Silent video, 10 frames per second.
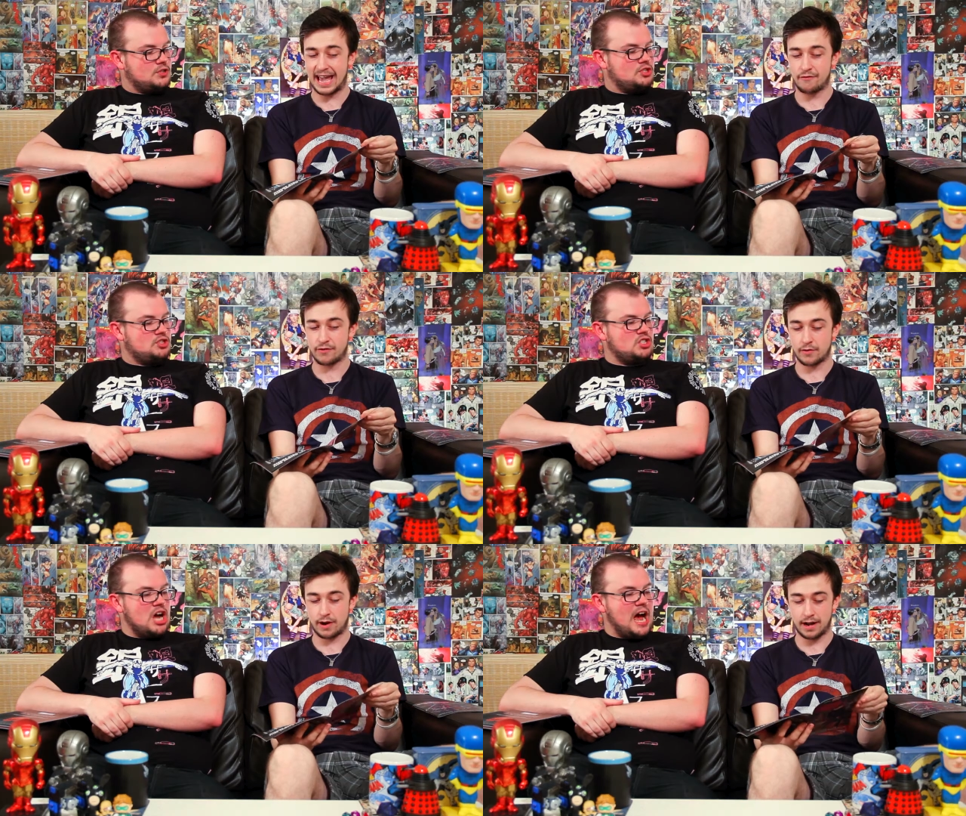
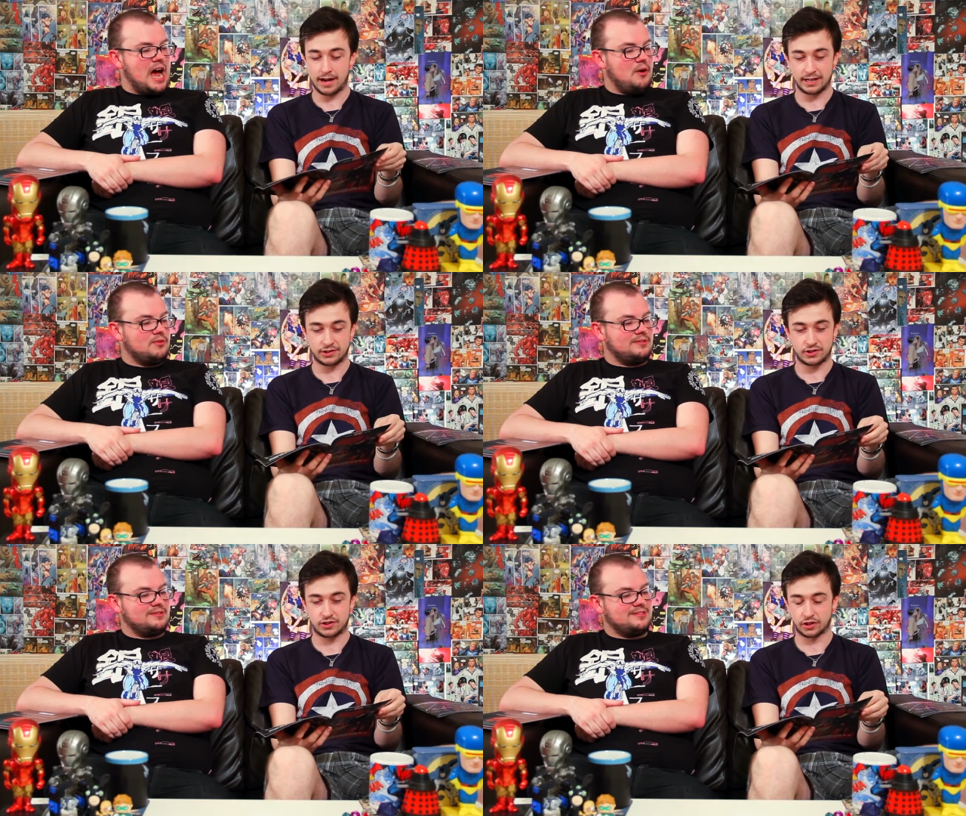Speaker 1: everywhere, Damn. and
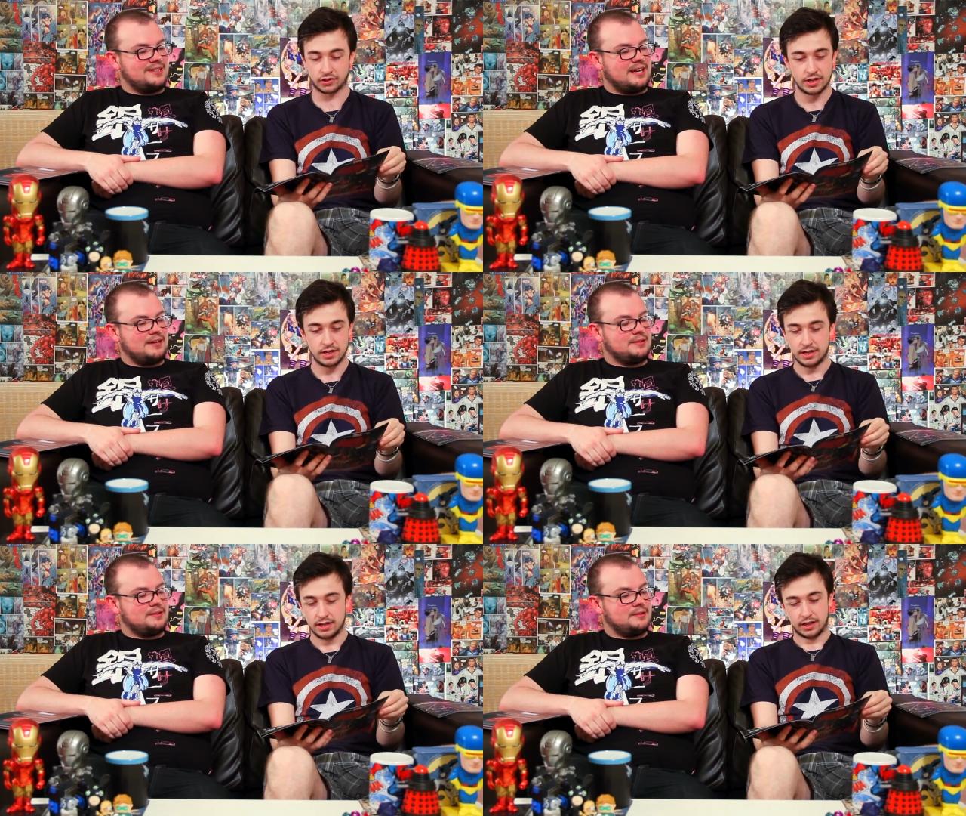it's just. Yeah
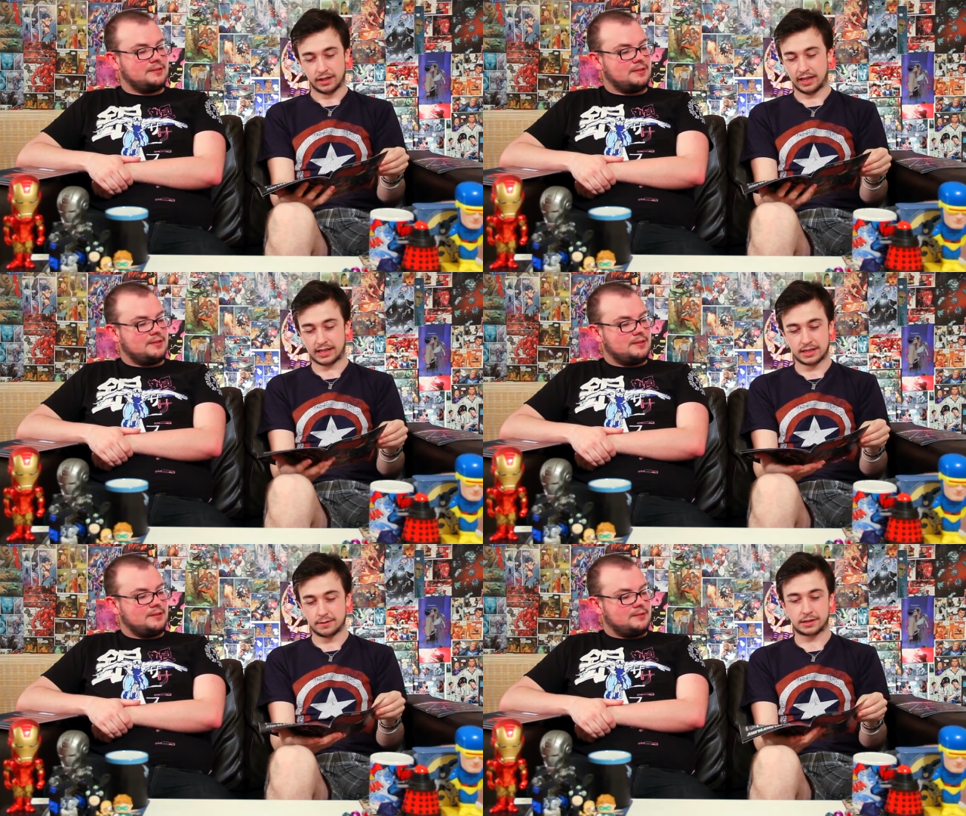
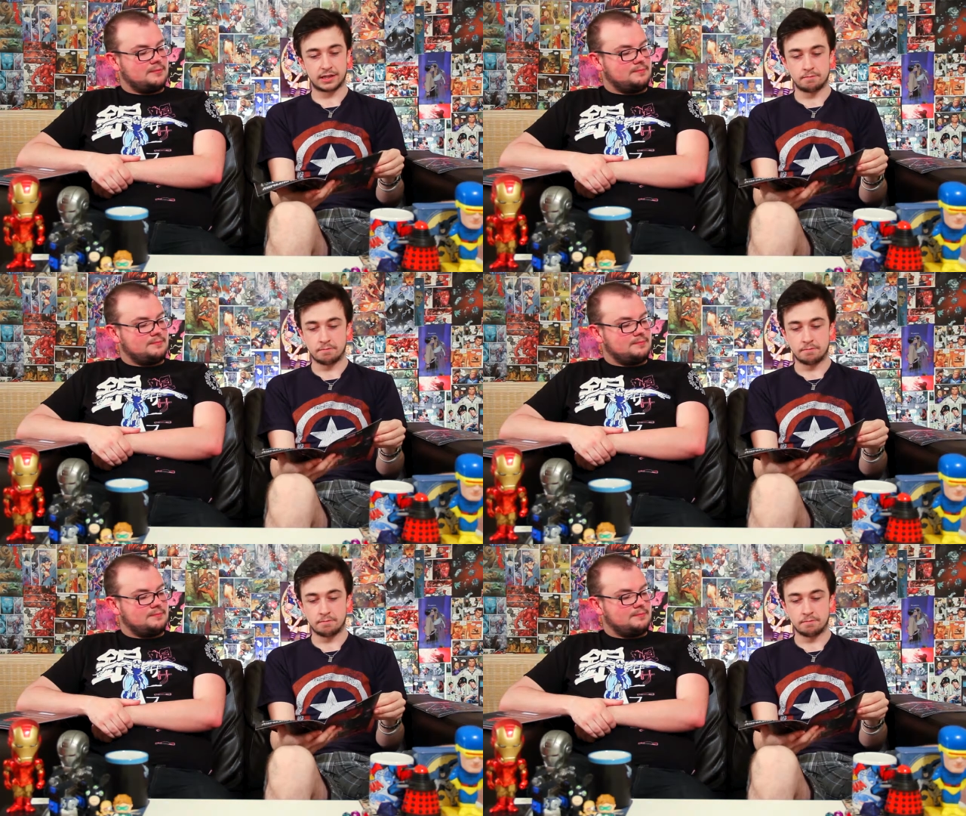like the the